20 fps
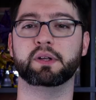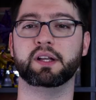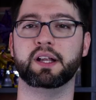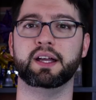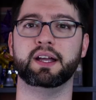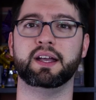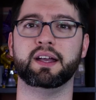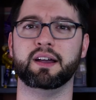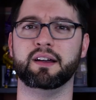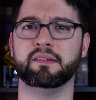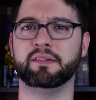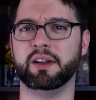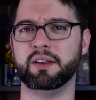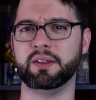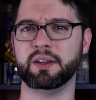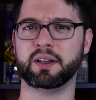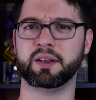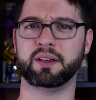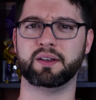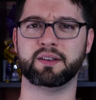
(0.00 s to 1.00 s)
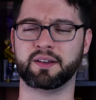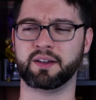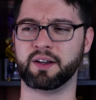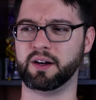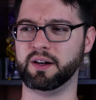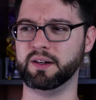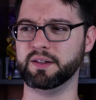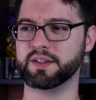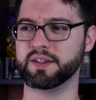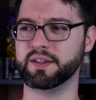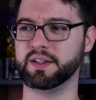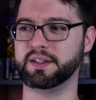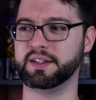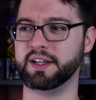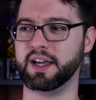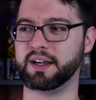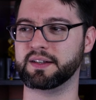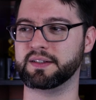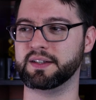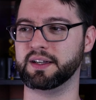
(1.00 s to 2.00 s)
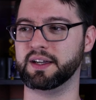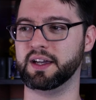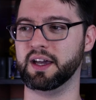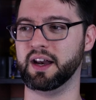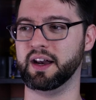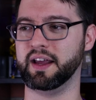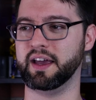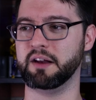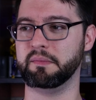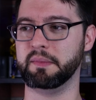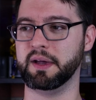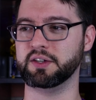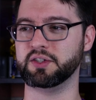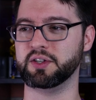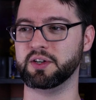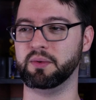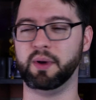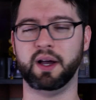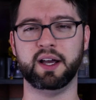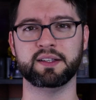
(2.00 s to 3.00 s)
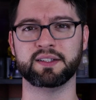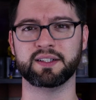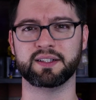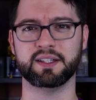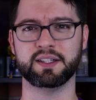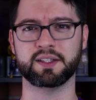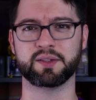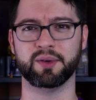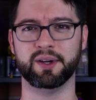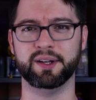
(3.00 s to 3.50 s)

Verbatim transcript: But like, of all the cards in the deck to get an animation, why is it this